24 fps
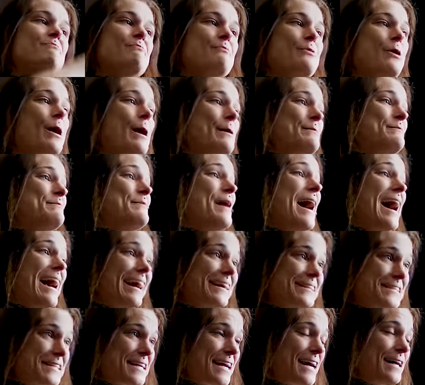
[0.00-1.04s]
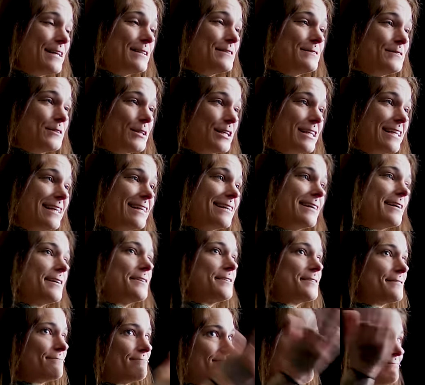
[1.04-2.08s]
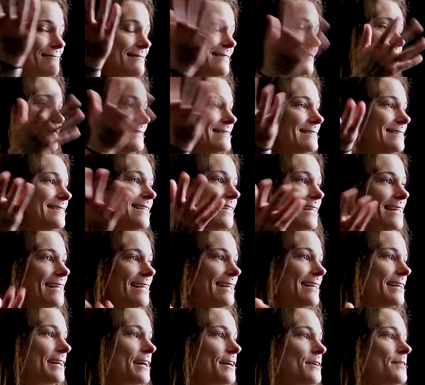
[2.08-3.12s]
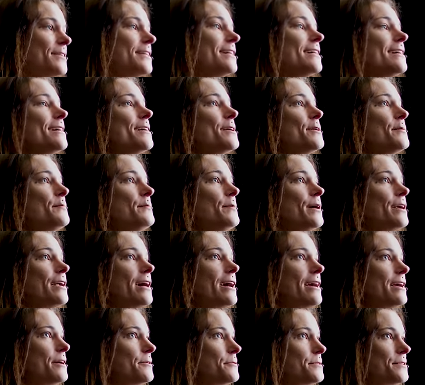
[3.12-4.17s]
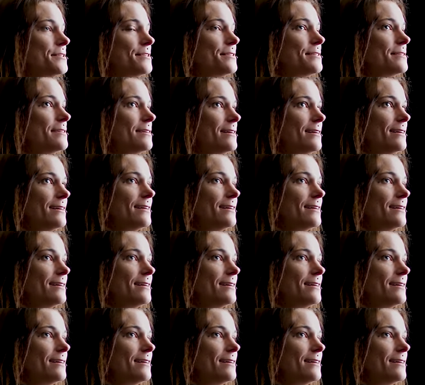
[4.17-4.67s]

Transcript: brought back to California because, you know, but it was...